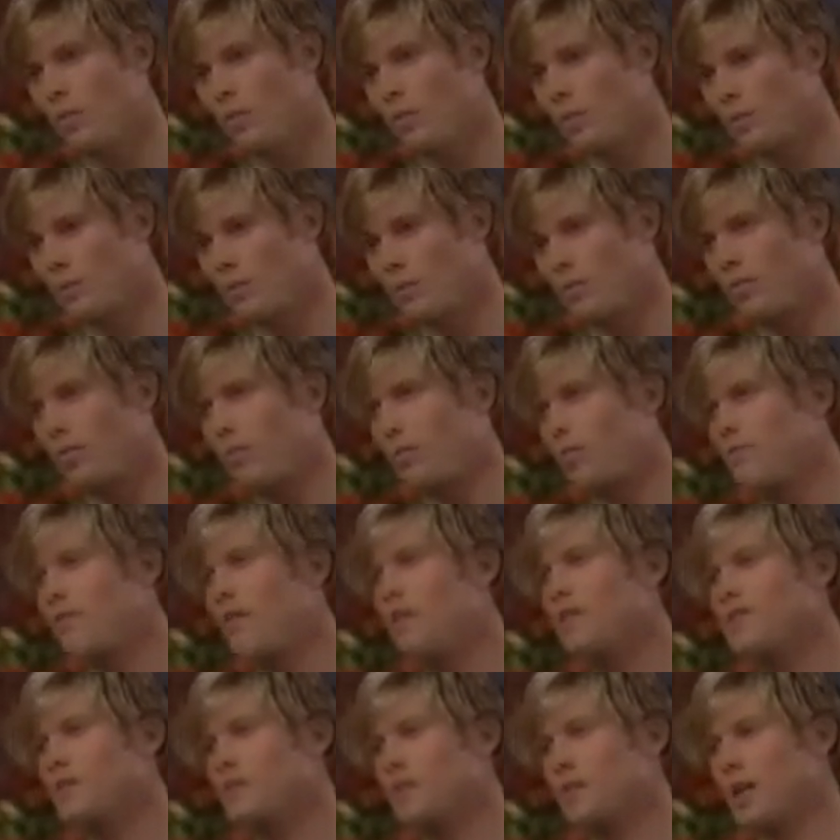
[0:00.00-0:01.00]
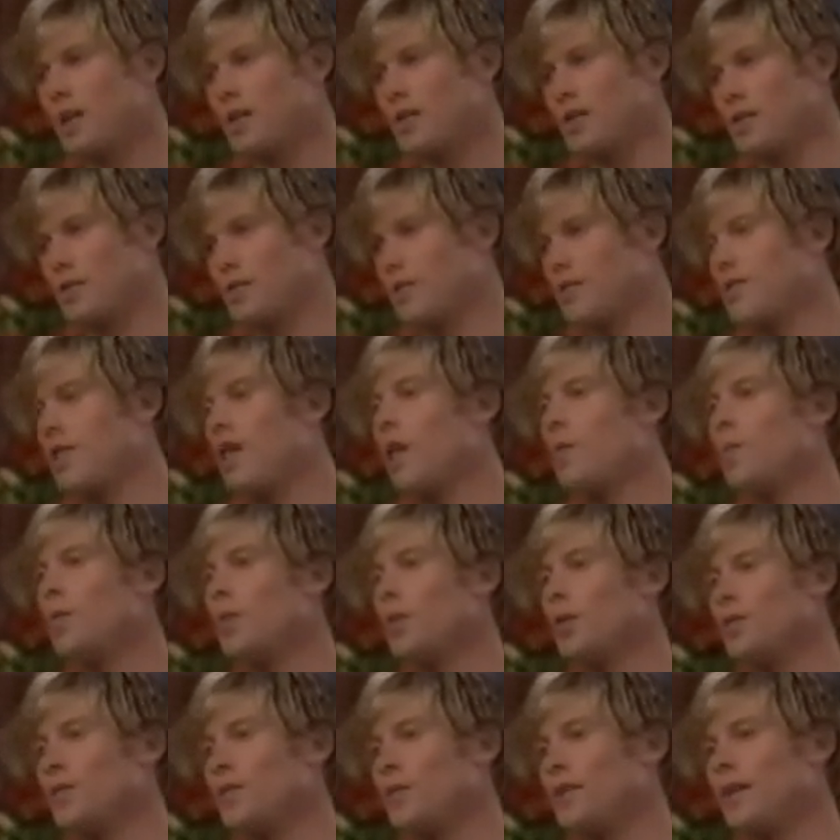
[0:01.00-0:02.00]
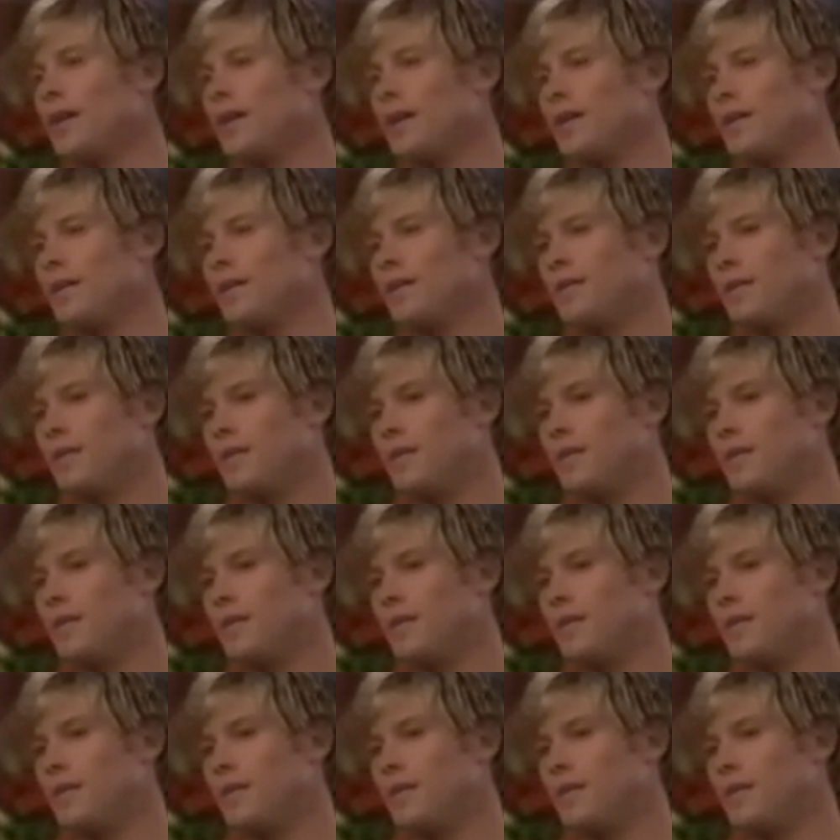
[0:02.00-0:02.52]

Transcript: We're going to do a little investigation to our boy Ted.